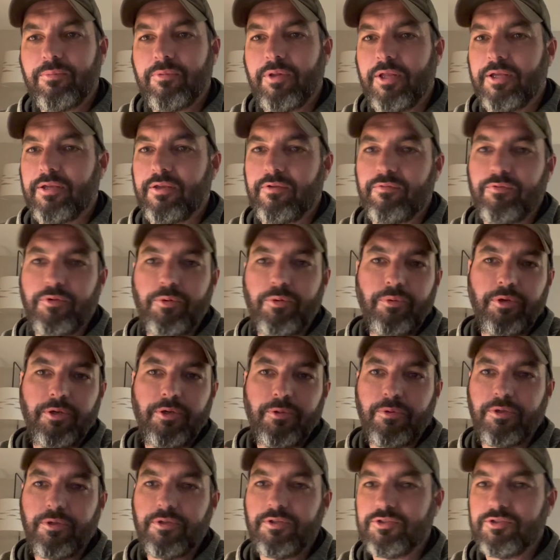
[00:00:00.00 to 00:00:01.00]
Like if you want to
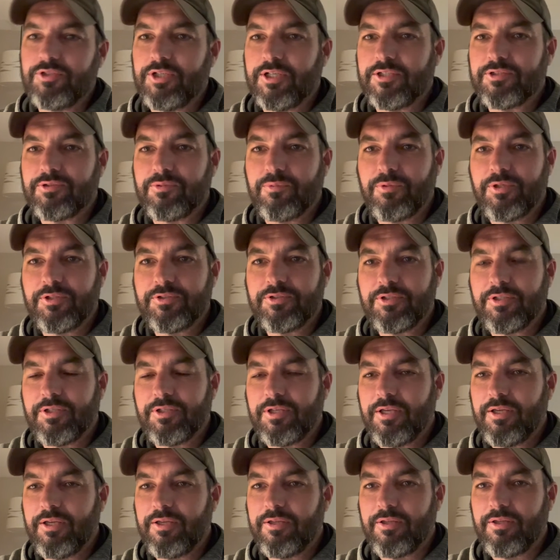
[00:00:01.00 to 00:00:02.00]
run the Jackson Racing
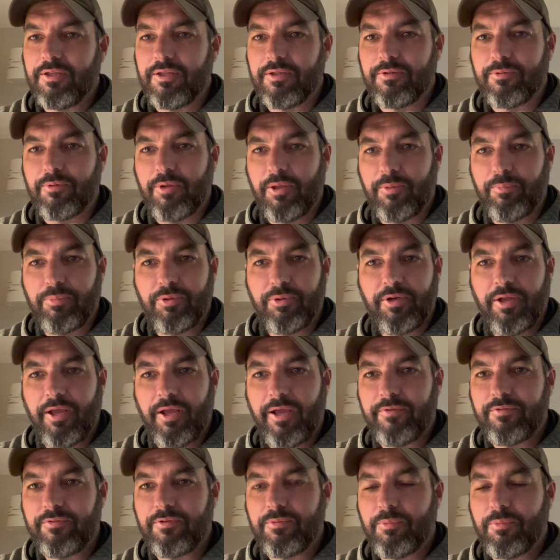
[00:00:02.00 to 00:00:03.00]
kit and put an
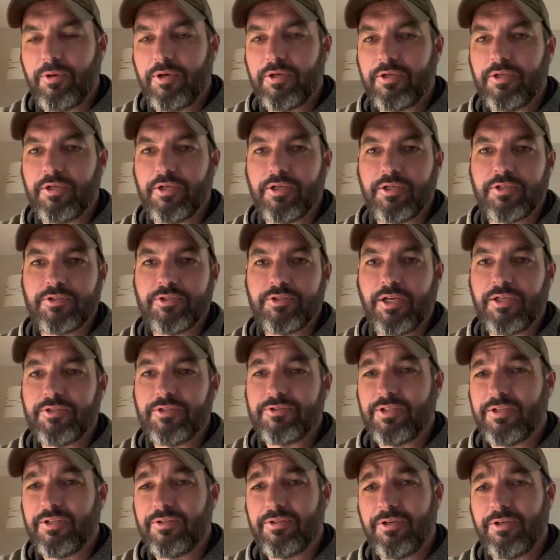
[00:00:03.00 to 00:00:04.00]
aftermarket
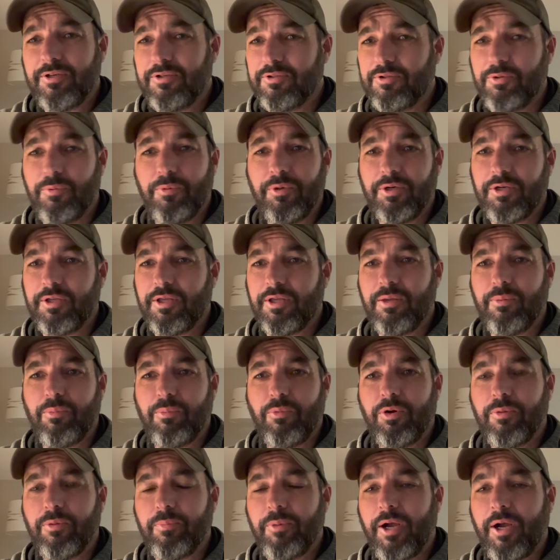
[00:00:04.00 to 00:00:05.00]
exhaust on there and you want to get
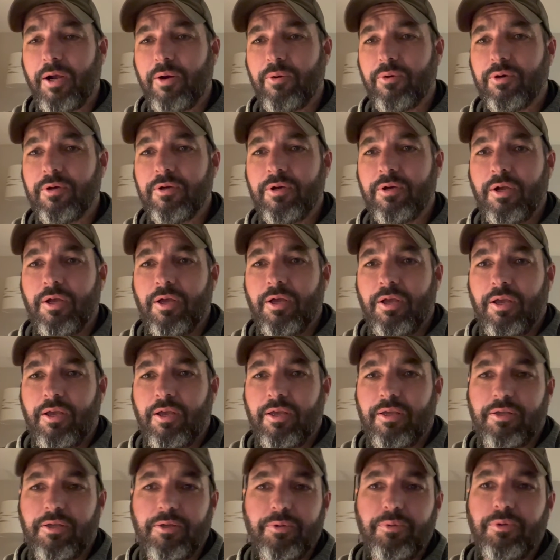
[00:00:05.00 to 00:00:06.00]
more power,
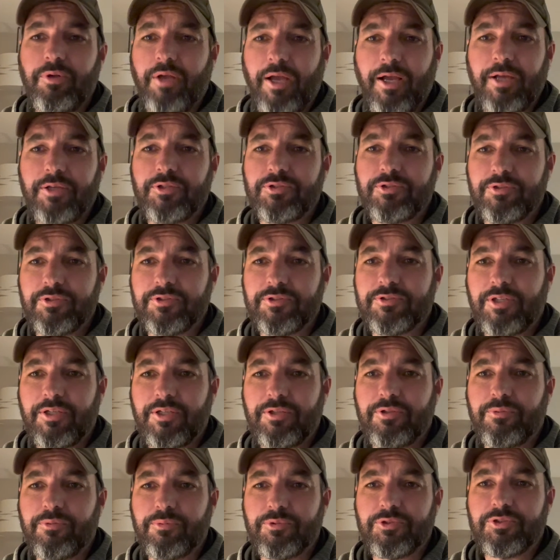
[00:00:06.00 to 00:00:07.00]
he will actually set
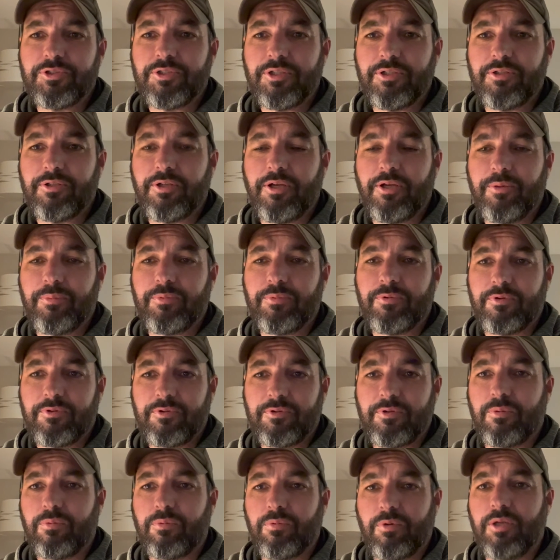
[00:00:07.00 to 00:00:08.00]
your machine up
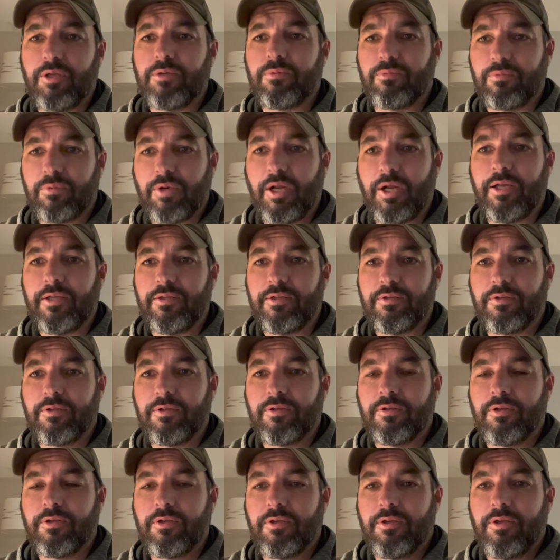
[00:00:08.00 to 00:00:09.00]
to run right
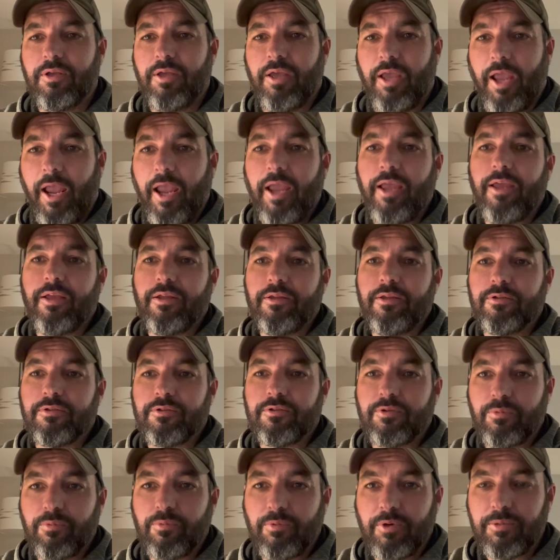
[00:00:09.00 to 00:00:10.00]
and
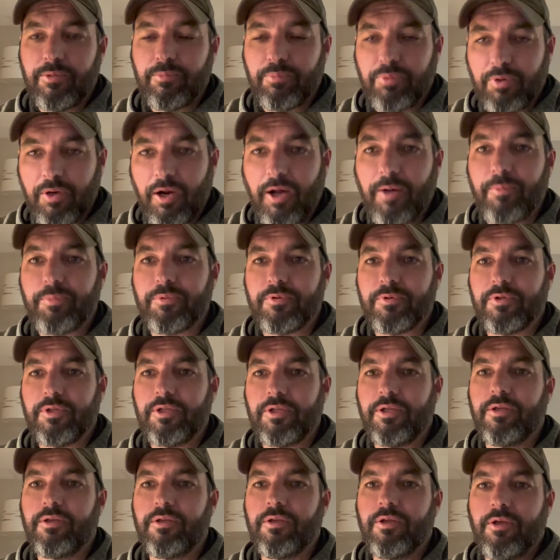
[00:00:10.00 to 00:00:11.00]
to run
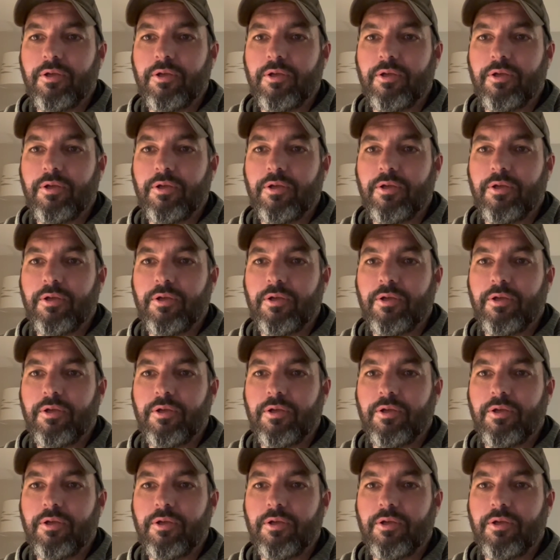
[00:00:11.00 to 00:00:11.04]
properly